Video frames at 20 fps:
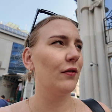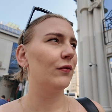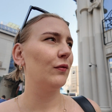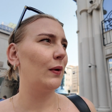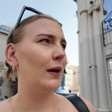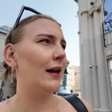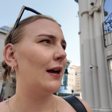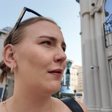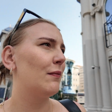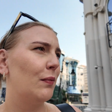
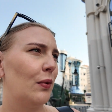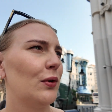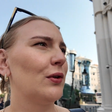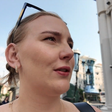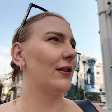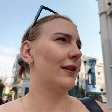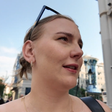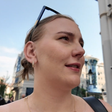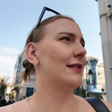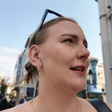We have
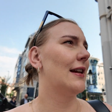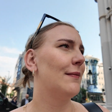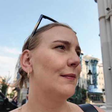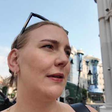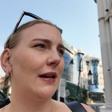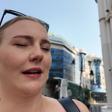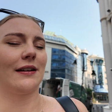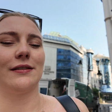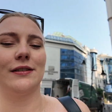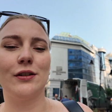booked the same
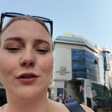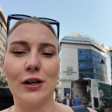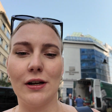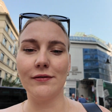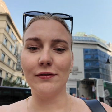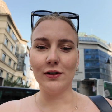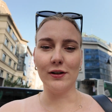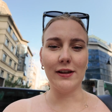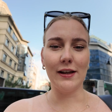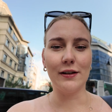taxi
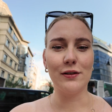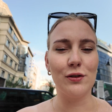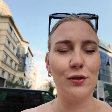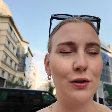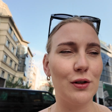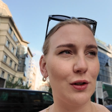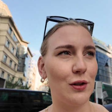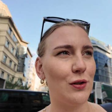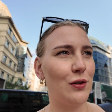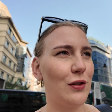driver that
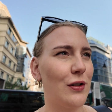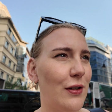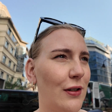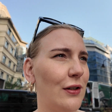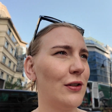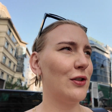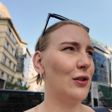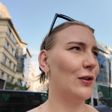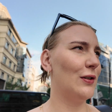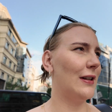took us
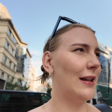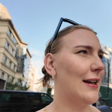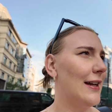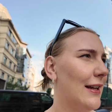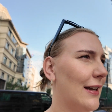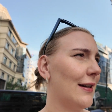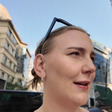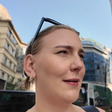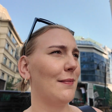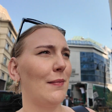to
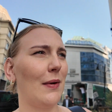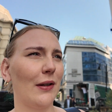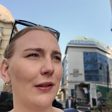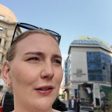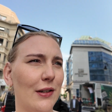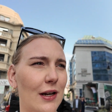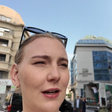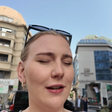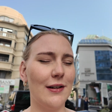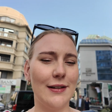Lake
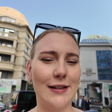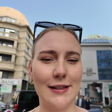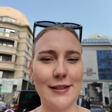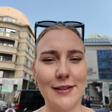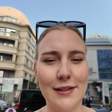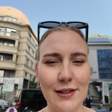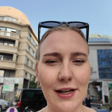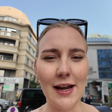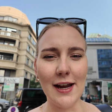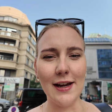Matka
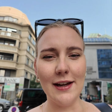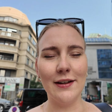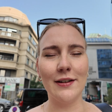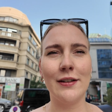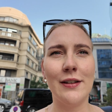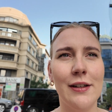yesterday,